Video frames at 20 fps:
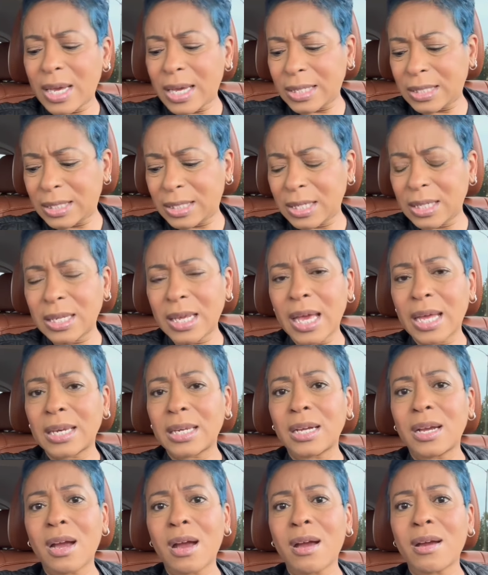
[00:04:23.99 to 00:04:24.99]
I said, got in the
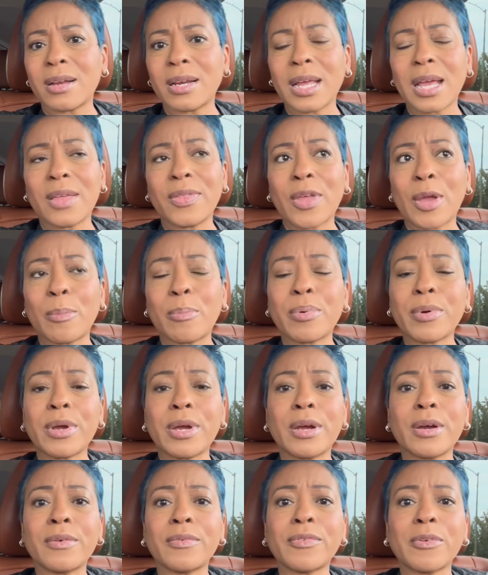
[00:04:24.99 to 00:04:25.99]
car and had that
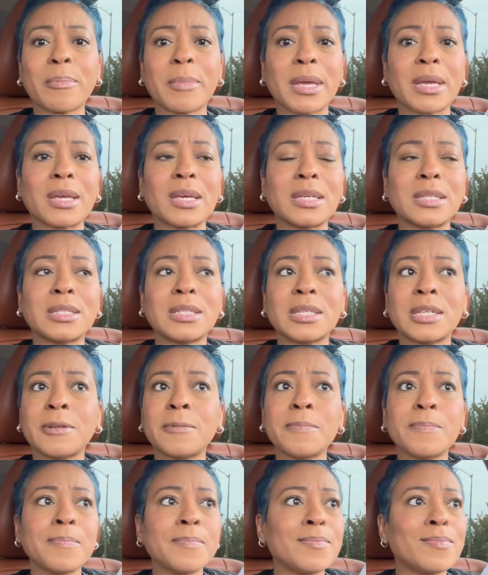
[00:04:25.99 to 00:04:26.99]
prayer from my cousin.
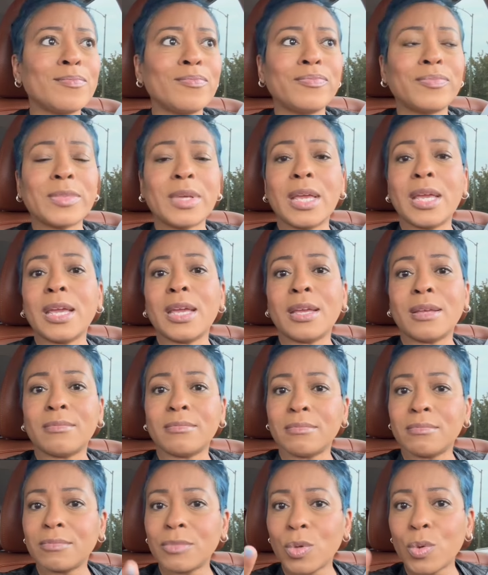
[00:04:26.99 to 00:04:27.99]
And
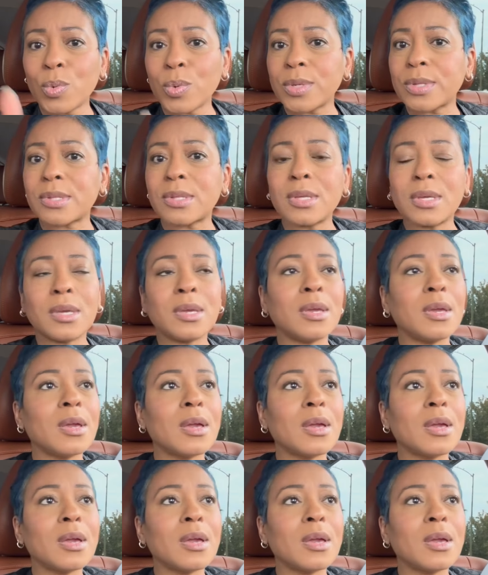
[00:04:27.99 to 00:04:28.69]
Christy